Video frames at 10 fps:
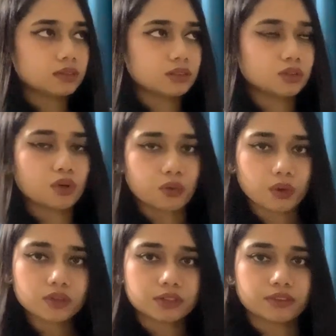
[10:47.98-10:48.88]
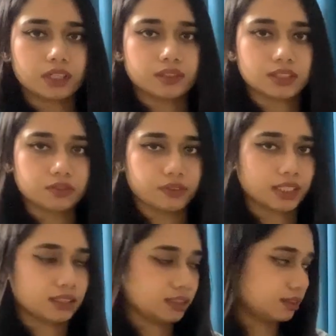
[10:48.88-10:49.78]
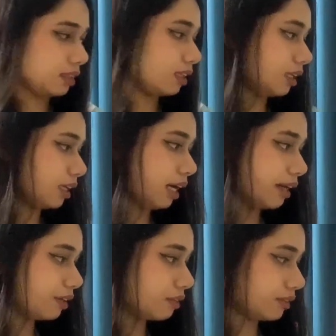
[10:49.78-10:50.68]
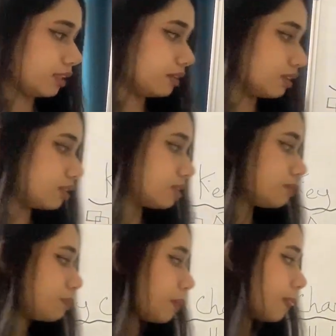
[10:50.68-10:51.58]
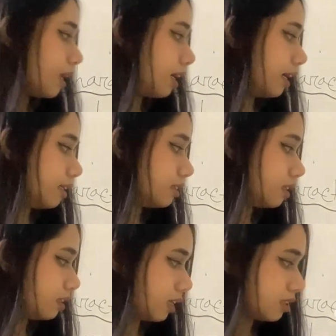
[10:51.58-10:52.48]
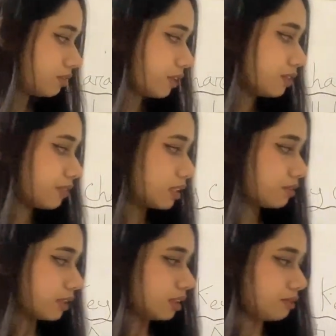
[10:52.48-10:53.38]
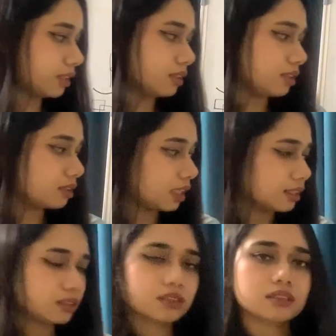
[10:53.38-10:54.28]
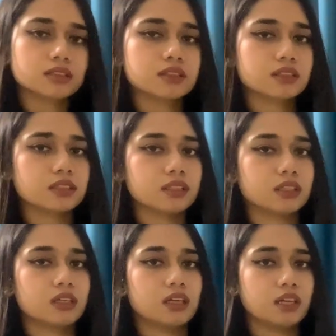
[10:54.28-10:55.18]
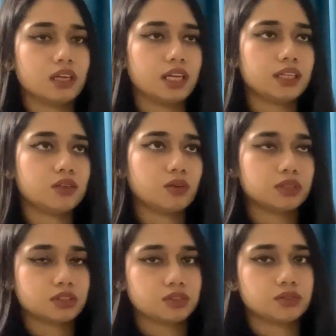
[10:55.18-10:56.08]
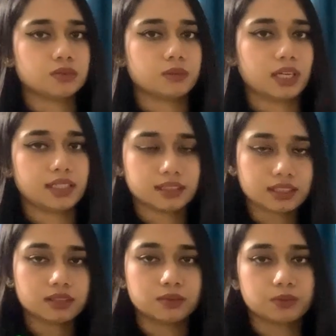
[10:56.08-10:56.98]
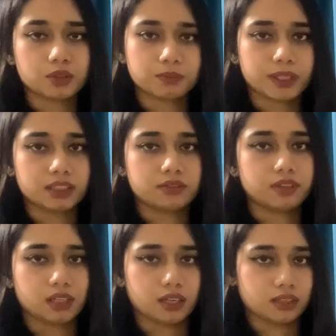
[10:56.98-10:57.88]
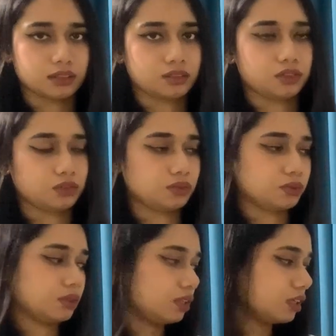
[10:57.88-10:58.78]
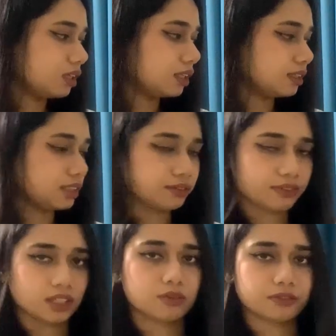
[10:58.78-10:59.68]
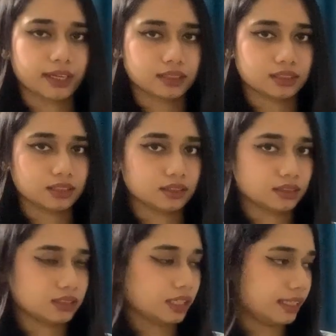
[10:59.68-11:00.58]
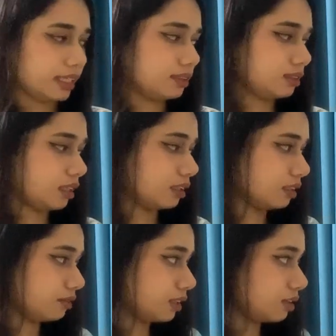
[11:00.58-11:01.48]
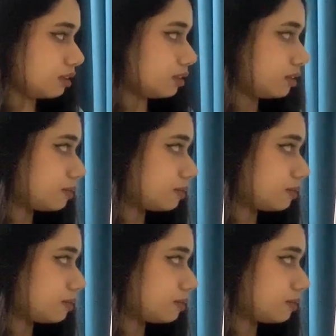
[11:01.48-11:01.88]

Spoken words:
Coronavirus, in fact, is a RNA virus. And another fun fact of RNA virus is that in order to, it's comparatively harder to develop vaccines against RNA viruses.